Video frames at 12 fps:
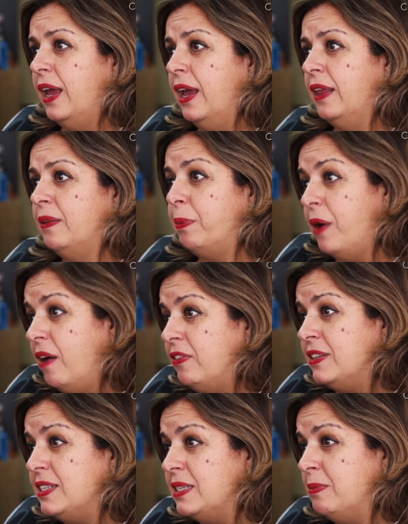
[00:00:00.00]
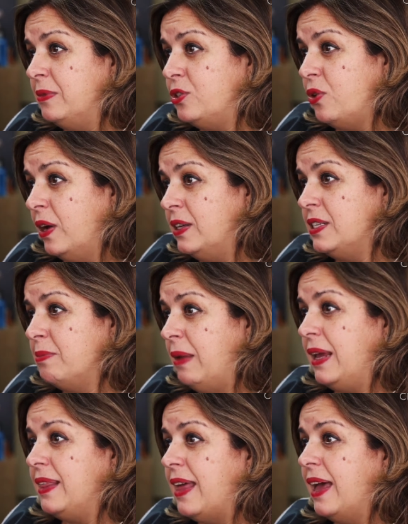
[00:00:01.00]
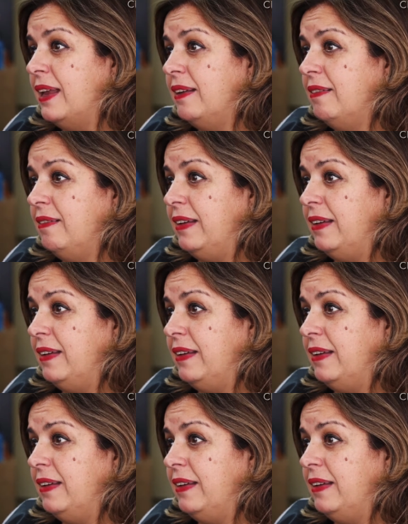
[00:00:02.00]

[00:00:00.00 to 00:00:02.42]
And the province is trying to make that